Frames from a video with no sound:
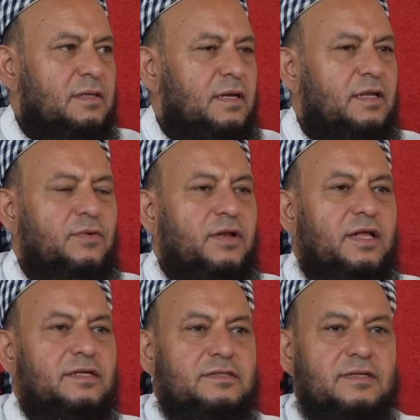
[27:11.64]
anyone
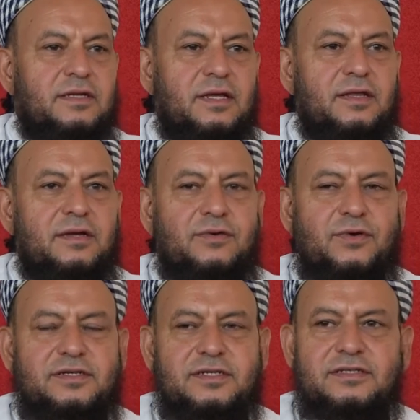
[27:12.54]
else? Any other
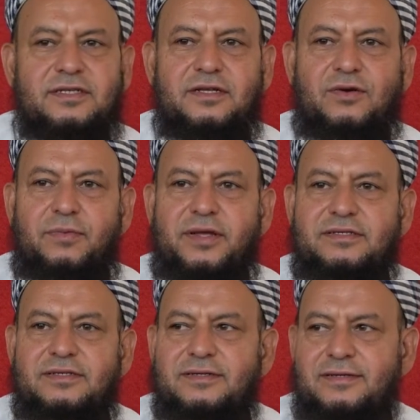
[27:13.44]
questions? Any comments?